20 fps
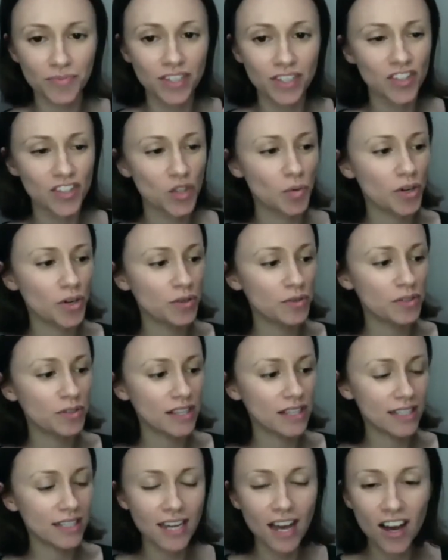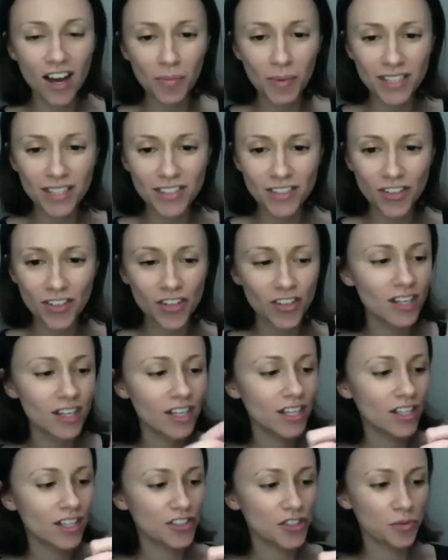So we're using the tongue muscle
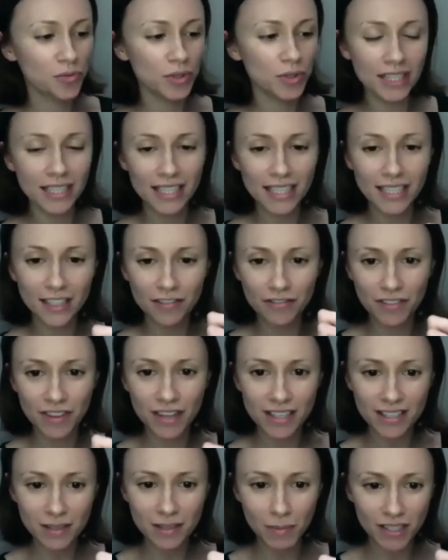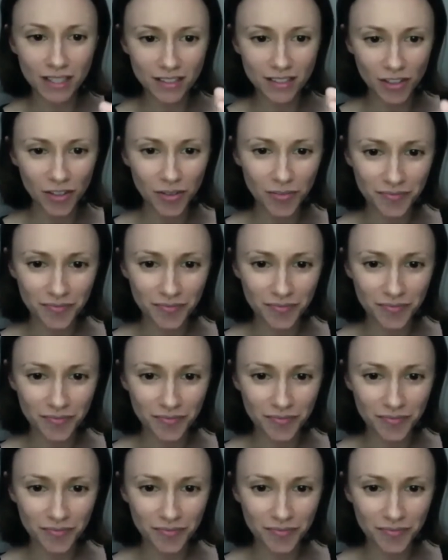to relieve this muscle.